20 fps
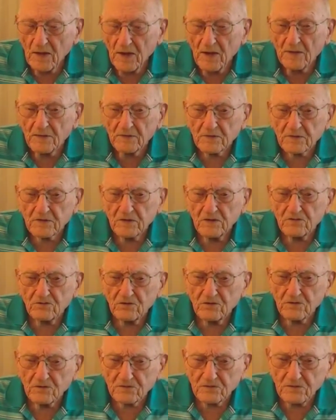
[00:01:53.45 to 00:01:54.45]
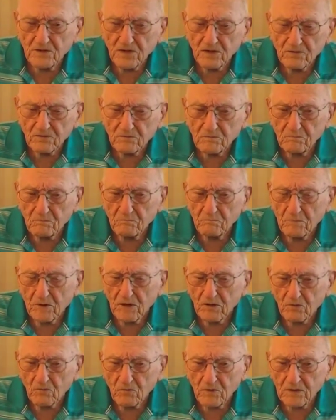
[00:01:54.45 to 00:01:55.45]
And the kids looked down
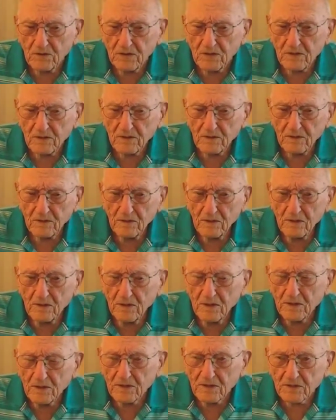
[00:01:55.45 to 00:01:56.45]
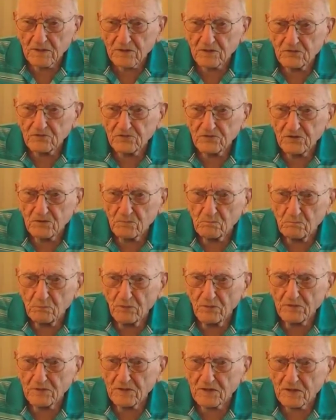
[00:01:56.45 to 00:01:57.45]
my way, and I could see them
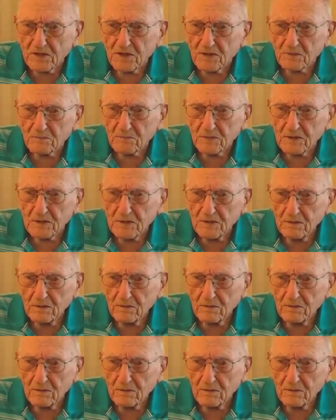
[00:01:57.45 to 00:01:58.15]
pointing at me.